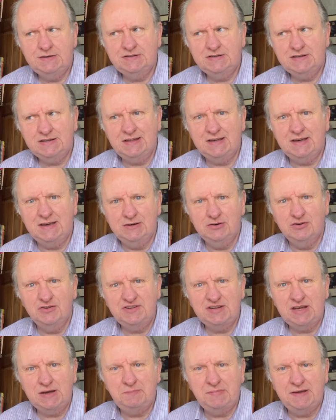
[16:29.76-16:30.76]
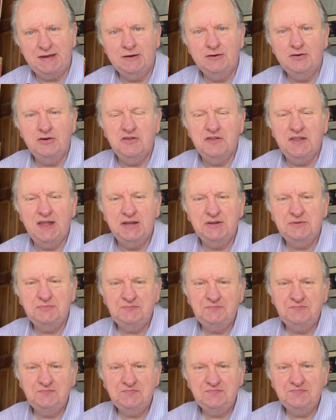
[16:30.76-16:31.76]
clicking or tapping on that.
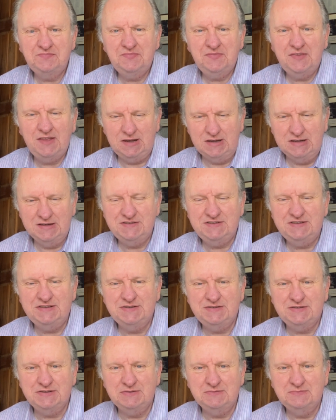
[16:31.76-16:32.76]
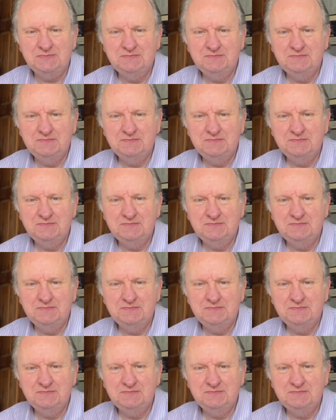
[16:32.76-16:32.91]
And I'll see you soon.